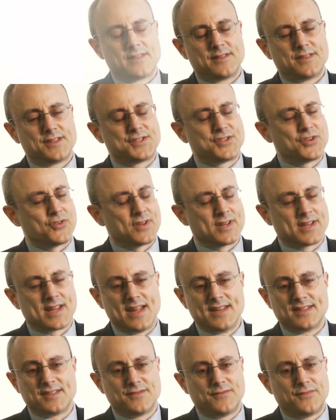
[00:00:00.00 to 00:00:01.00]
The Syrian
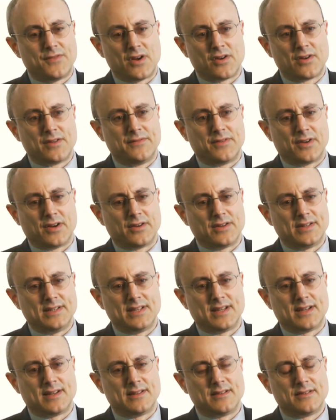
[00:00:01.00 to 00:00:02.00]
case is very, very,
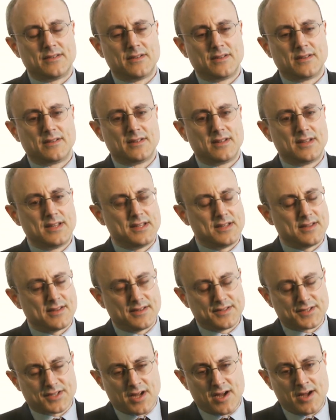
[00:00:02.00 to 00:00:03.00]
uh,
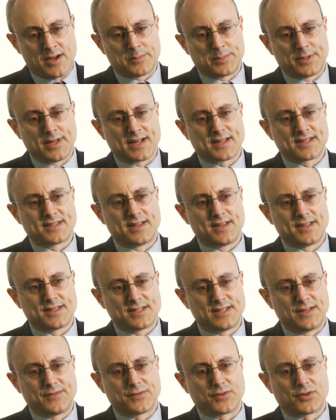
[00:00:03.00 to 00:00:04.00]
it's complex and it's
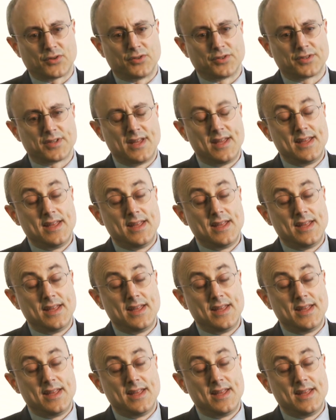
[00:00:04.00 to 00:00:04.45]
difficult.